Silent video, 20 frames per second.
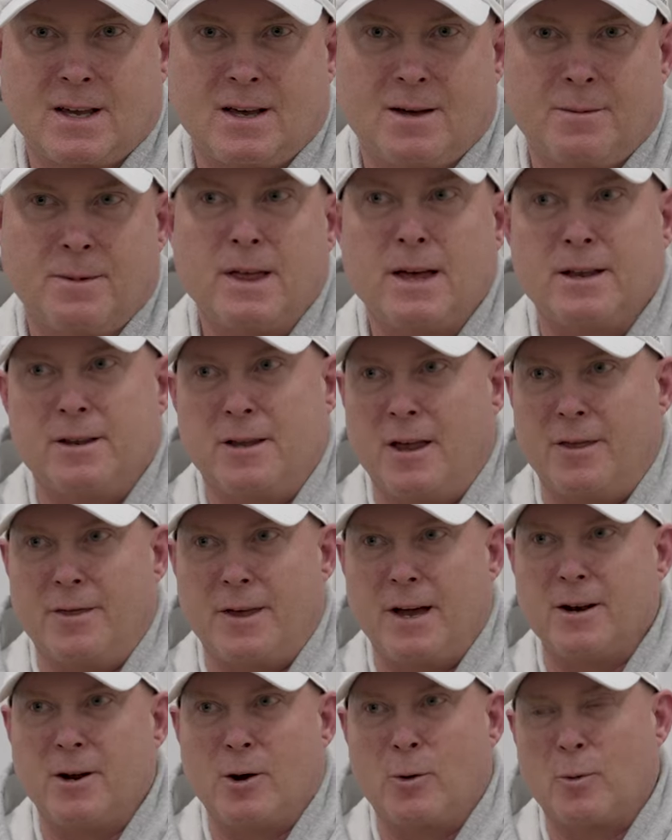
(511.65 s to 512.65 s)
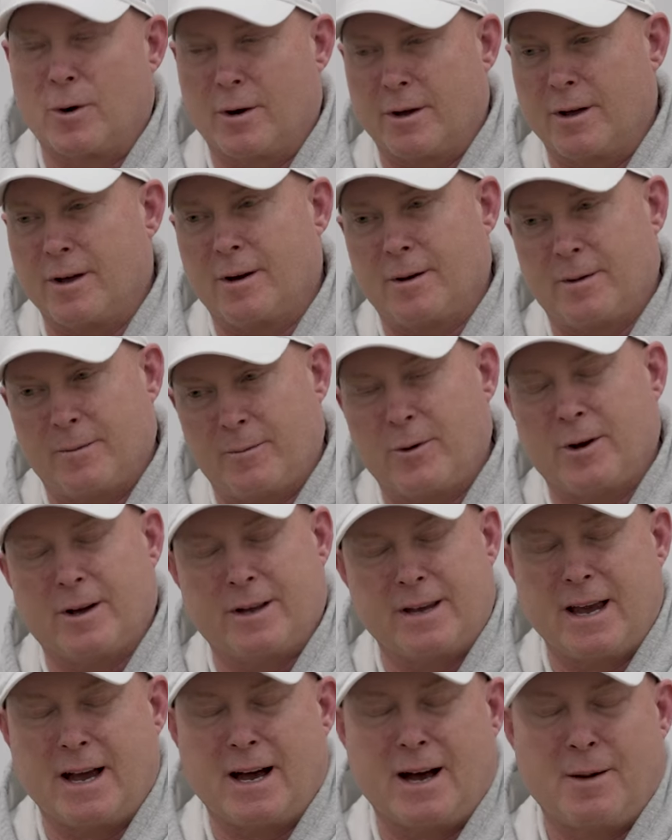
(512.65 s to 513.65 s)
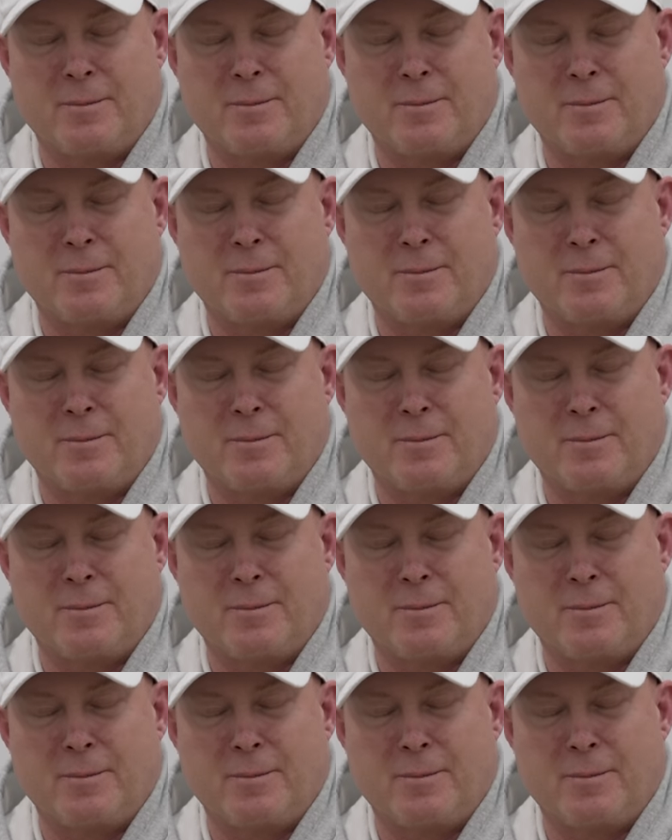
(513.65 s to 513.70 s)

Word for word: I mean, they they know where. Well, yeah.